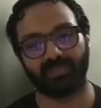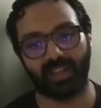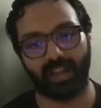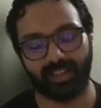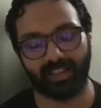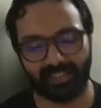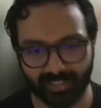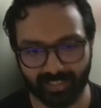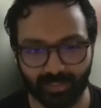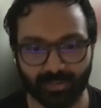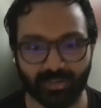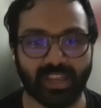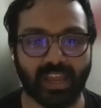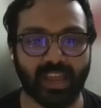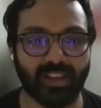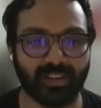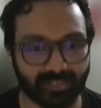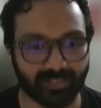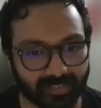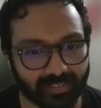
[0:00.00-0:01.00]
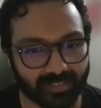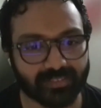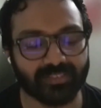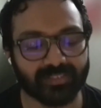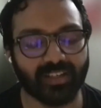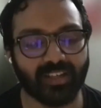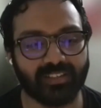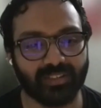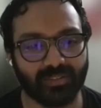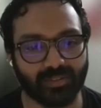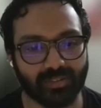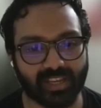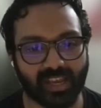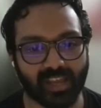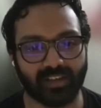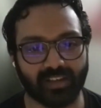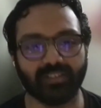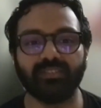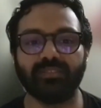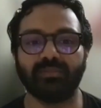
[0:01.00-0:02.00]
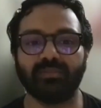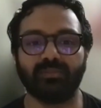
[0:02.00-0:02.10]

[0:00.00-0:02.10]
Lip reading: I think you can. I think you can.